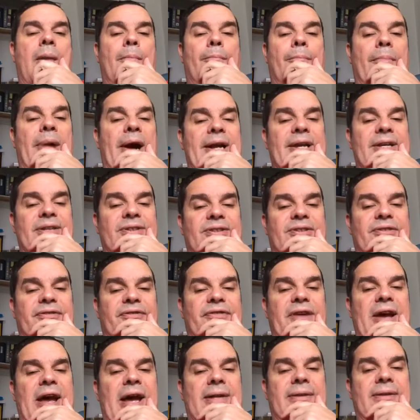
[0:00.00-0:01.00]
Minus the
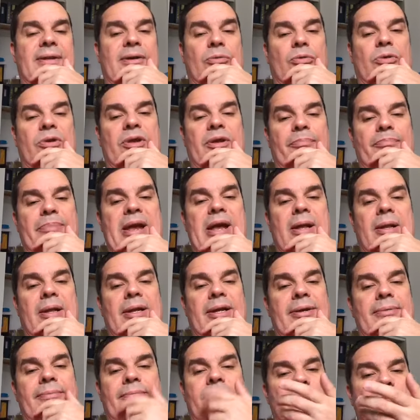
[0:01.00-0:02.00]
fact that with a
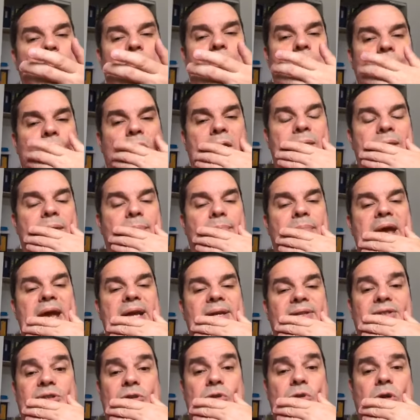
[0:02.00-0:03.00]
bail-in, when the
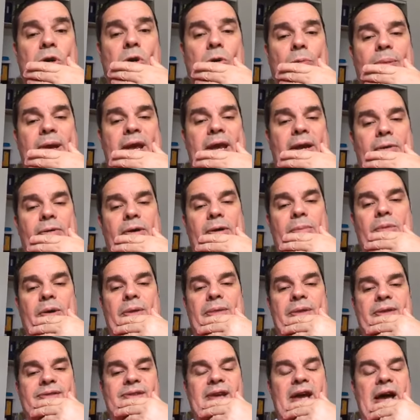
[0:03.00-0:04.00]
banks do go bankrupt
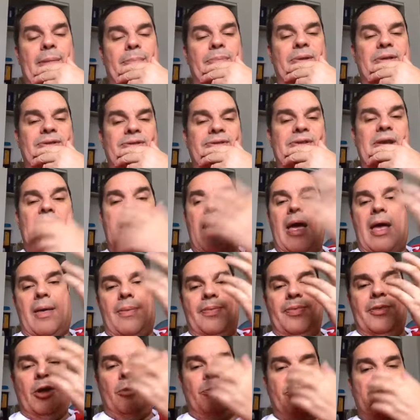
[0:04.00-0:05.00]
when this happens,
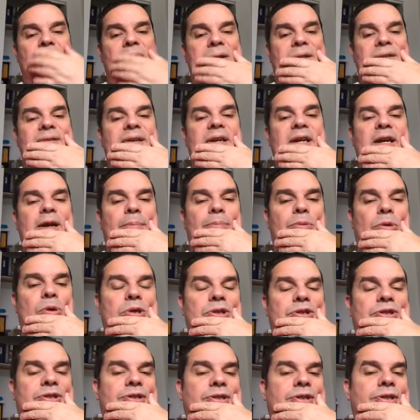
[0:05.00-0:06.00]
they'll be able to take a
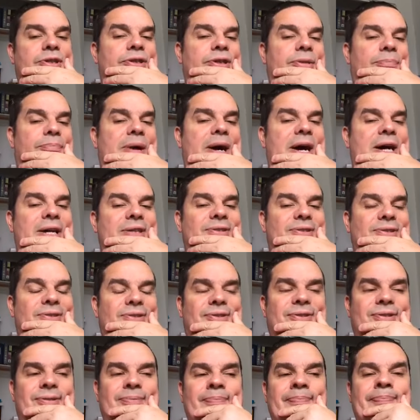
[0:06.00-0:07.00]
portion of your
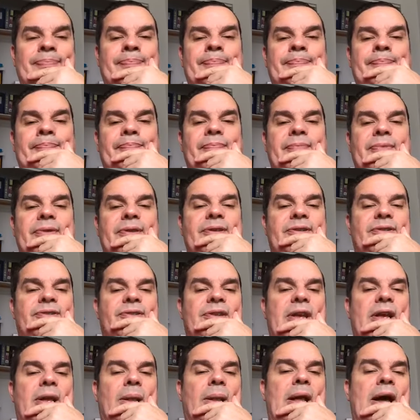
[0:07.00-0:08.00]
deposits to
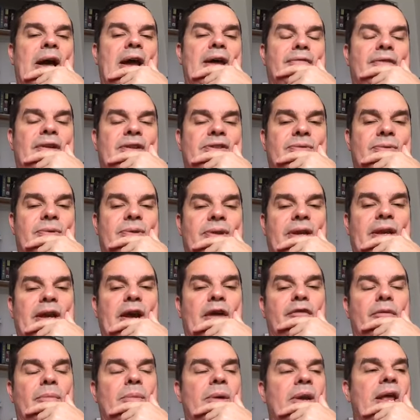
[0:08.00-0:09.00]
stay alive. That's what the
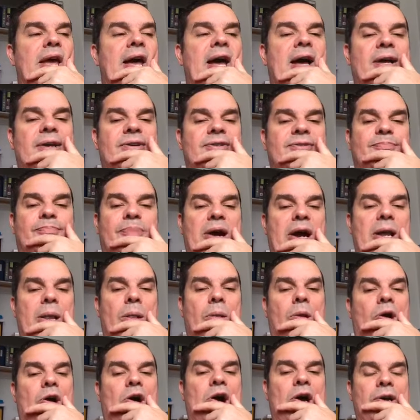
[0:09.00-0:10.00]
government has by
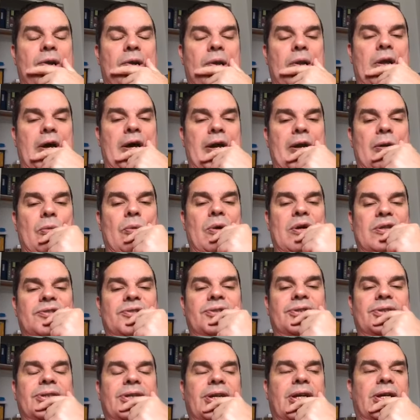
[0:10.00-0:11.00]
law in a lot of
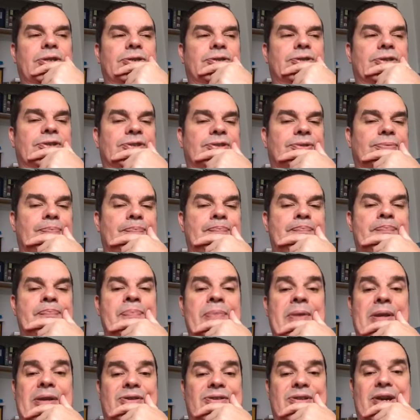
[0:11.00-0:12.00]
Western countries.
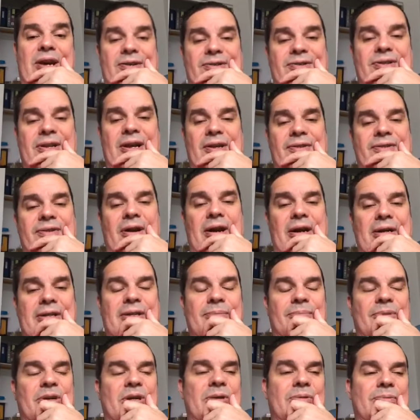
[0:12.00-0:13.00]
So that's not
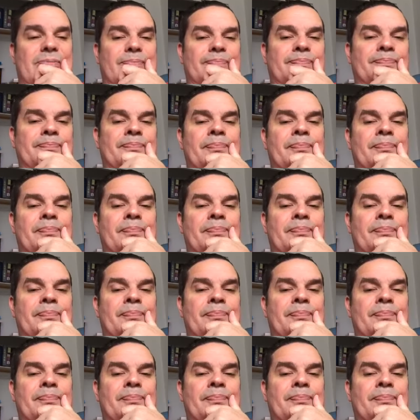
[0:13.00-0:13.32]
talked about.